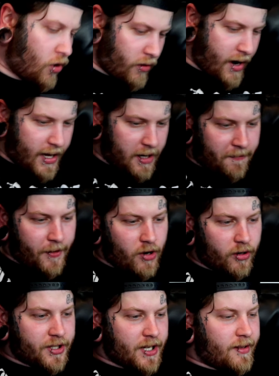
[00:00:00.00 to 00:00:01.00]
Alrighty
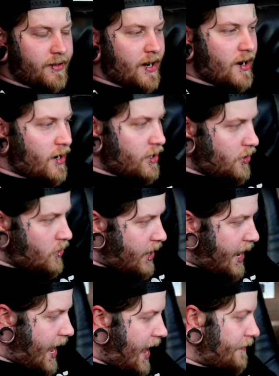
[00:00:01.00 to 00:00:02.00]
folks, and there
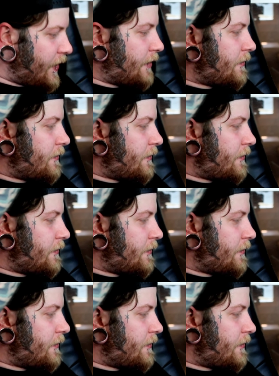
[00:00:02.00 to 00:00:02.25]
you have